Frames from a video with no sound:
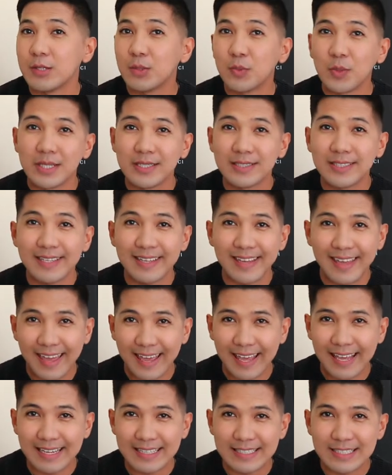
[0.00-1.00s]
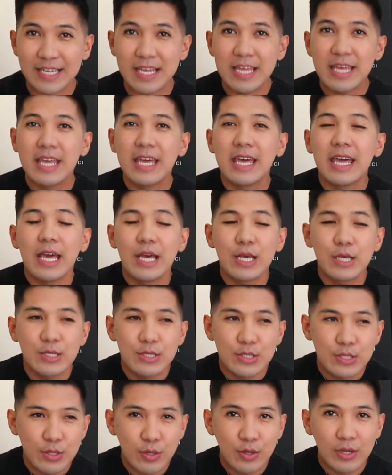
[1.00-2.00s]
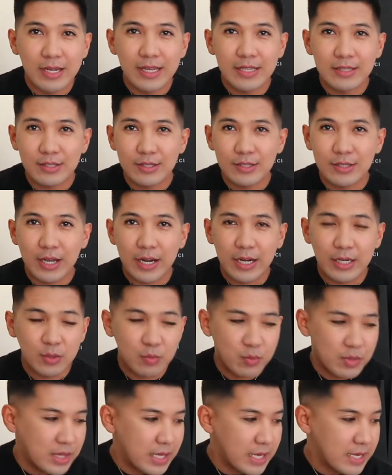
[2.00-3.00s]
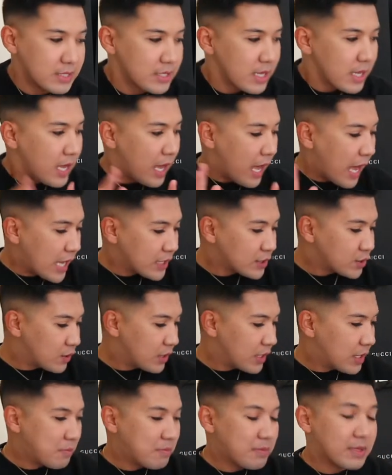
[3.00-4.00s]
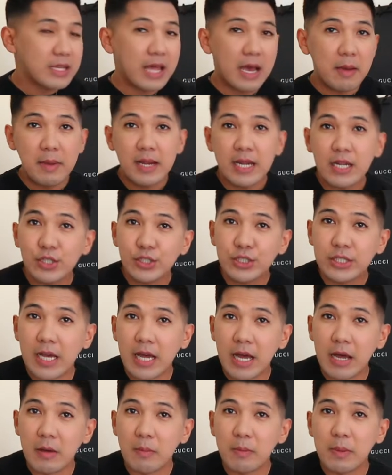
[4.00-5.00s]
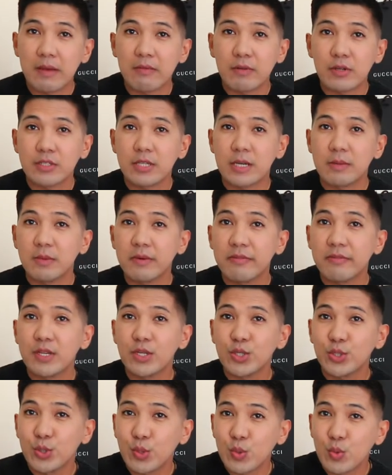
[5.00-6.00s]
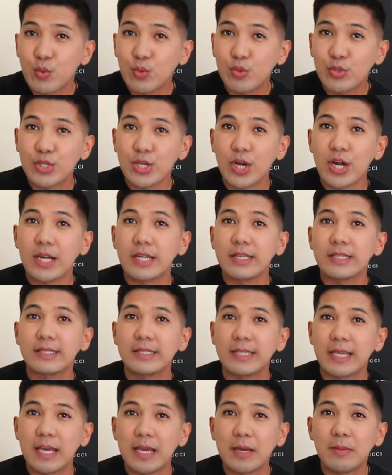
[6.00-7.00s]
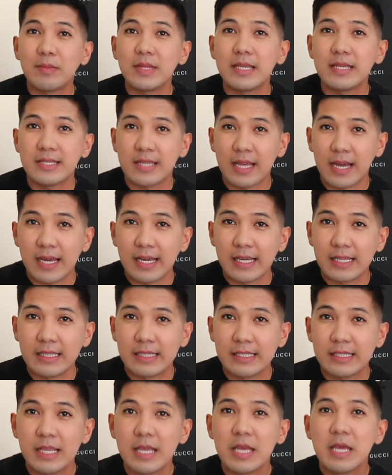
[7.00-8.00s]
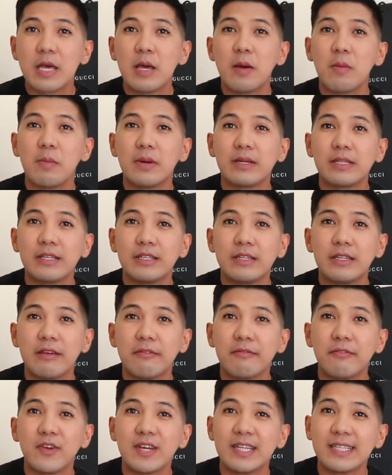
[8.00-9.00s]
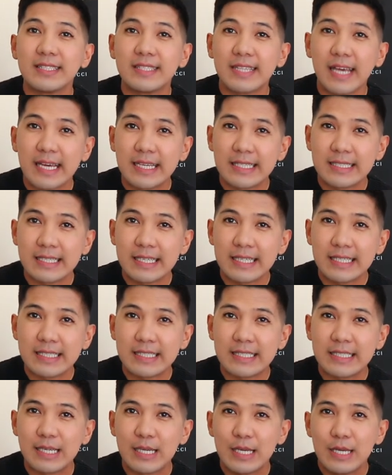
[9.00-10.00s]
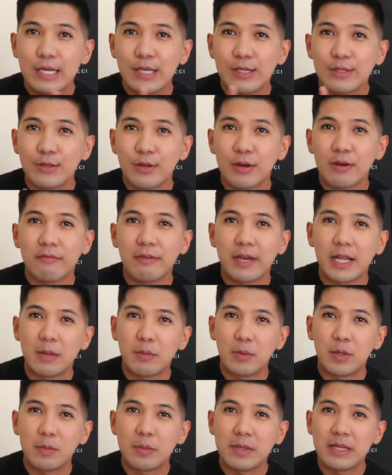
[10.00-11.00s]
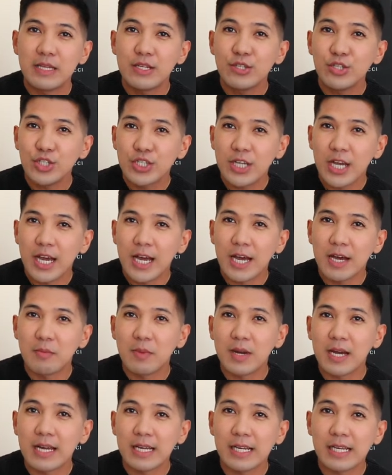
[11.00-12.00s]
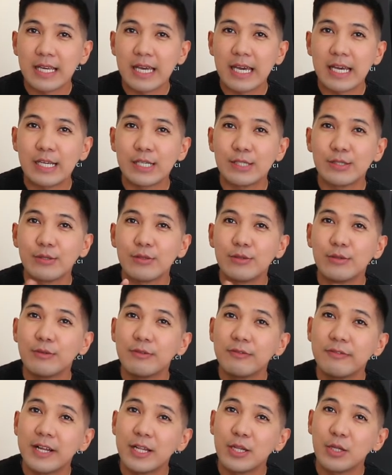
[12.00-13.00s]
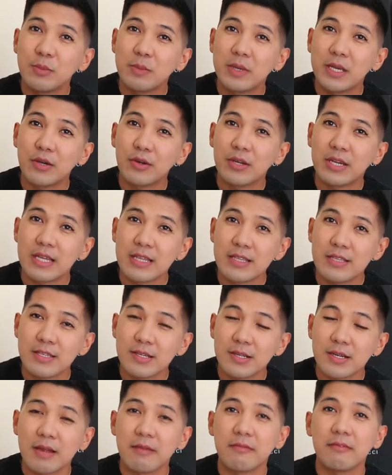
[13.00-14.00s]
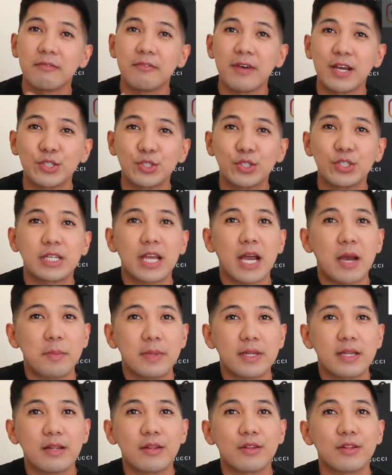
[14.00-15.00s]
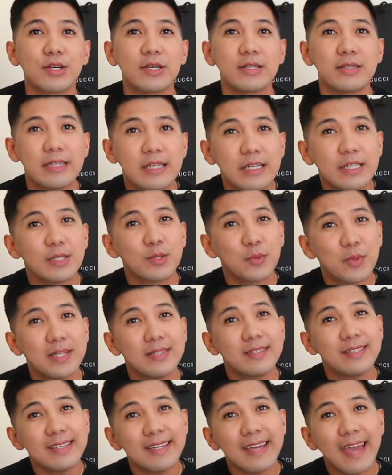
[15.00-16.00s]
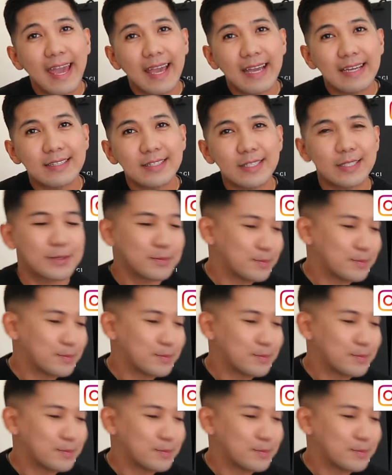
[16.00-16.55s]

1328. So let's start with this. Actually, madami lang siya, pero some of the shoes are same designs but in different sizes. So available pa din siya, mga kakay. So do follow me on Instagram, Fashion Capital 1328.